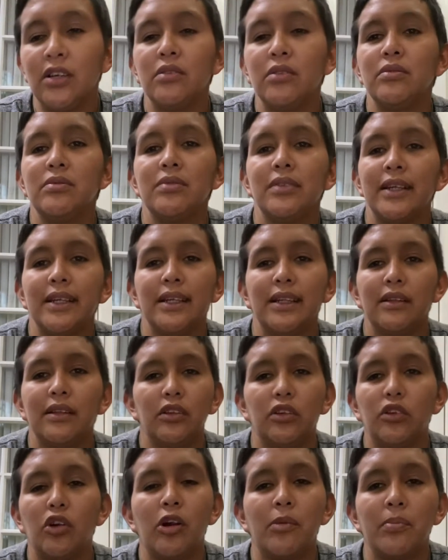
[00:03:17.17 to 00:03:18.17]
like
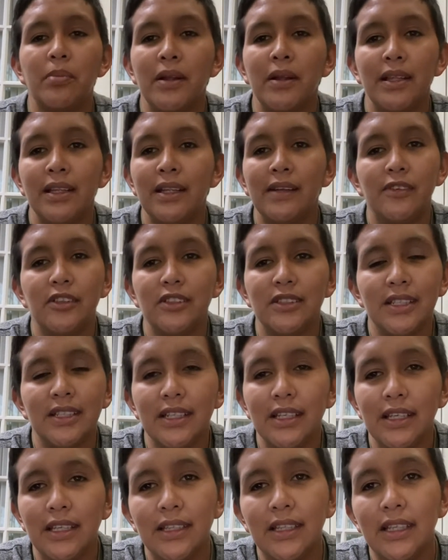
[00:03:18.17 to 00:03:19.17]
corporate never did
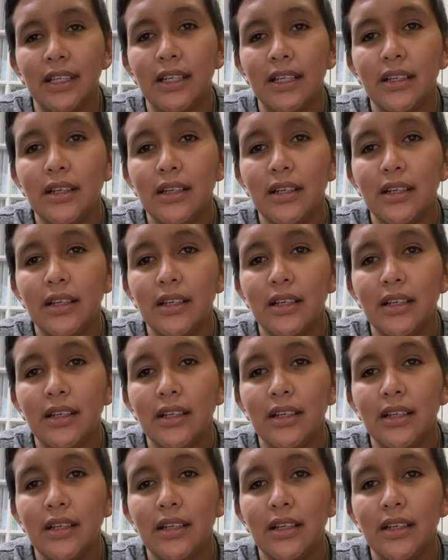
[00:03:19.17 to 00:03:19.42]
anything.